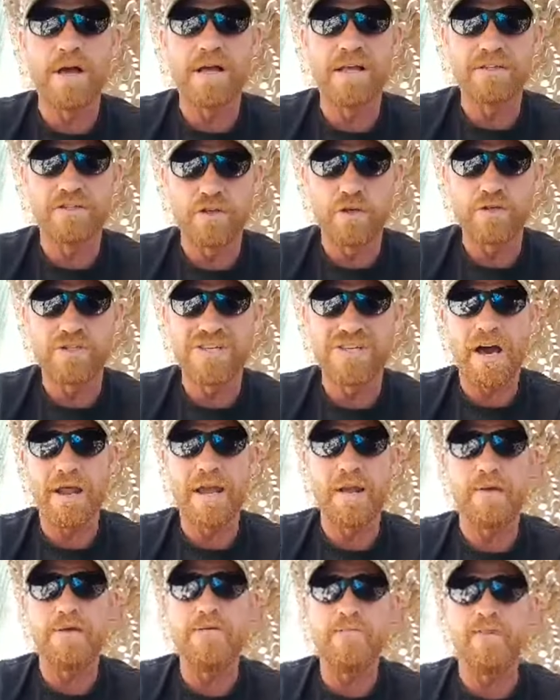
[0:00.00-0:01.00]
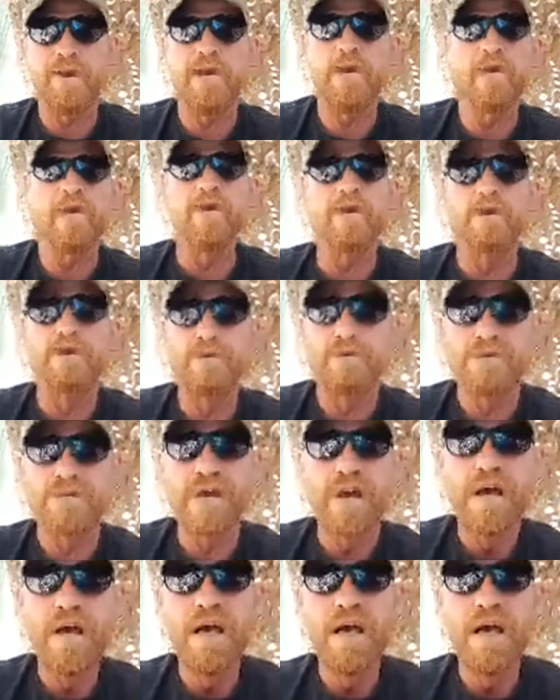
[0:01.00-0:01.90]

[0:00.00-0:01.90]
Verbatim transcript: in Tucson, Arizona use.